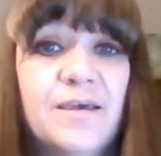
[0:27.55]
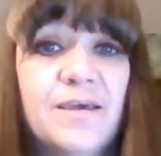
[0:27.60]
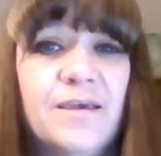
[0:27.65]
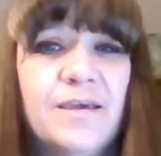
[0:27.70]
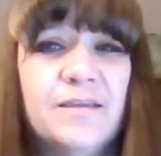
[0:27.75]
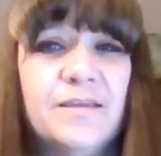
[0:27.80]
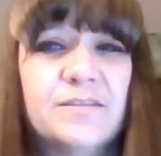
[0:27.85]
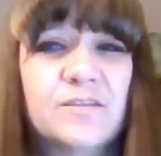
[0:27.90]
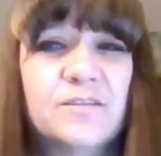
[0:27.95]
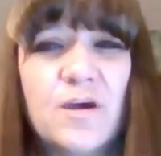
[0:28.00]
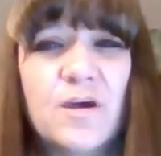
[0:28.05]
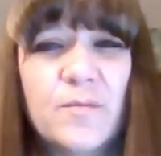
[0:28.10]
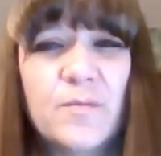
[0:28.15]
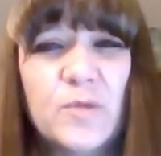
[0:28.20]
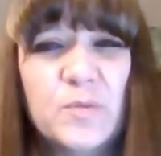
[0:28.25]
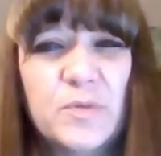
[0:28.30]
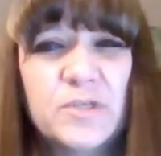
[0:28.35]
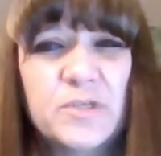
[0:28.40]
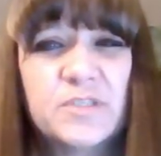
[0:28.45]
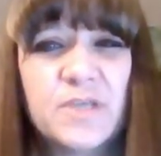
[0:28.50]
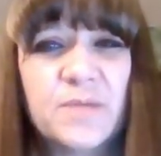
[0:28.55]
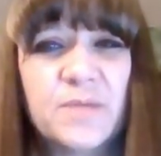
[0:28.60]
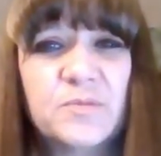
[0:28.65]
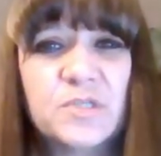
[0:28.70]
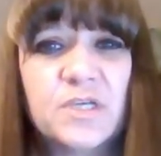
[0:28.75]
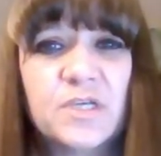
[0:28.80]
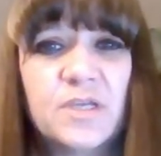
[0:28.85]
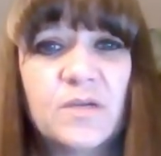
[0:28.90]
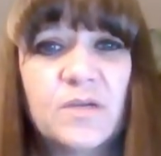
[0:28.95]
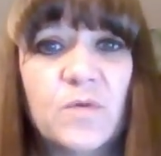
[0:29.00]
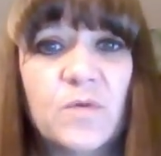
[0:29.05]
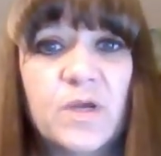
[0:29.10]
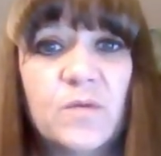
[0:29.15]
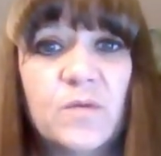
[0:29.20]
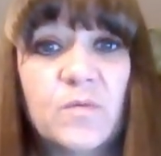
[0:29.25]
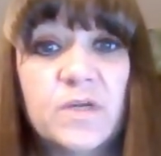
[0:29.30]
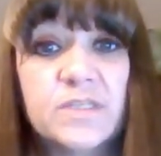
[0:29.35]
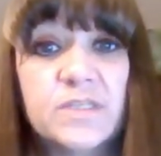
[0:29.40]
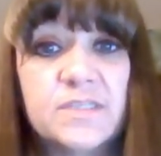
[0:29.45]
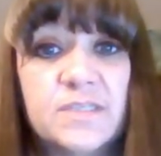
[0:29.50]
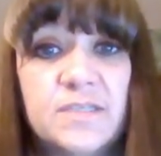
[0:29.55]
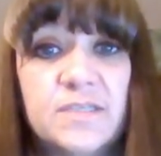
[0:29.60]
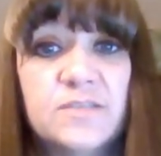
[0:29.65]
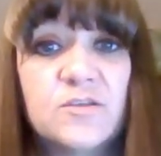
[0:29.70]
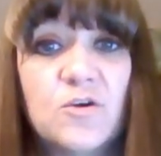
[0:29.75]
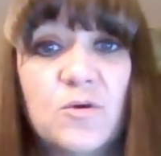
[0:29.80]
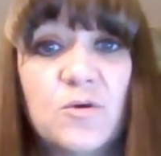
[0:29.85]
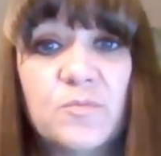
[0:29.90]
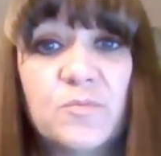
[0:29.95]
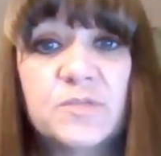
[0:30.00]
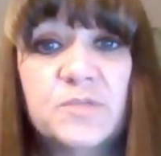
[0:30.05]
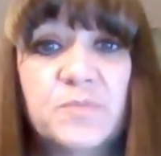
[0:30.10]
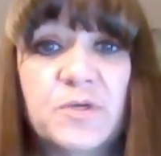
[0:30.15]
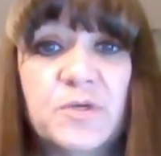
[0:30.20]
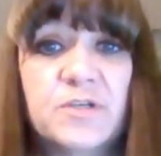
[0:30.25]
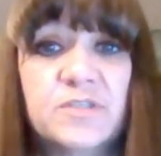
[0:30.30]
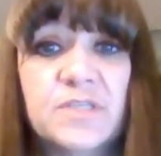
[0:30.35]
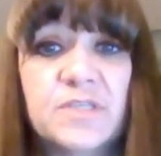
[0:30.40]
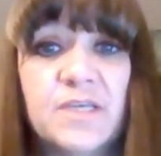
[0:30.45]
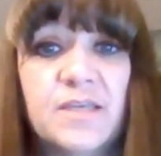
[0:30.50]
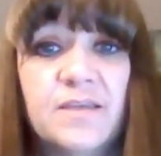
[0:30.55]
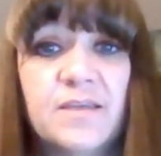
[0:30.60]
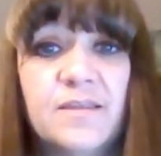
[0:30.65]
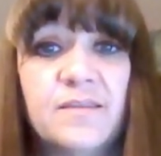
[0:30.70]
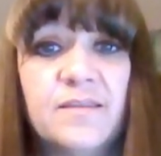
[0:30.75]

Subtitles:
It's common perception when one sees a homeless person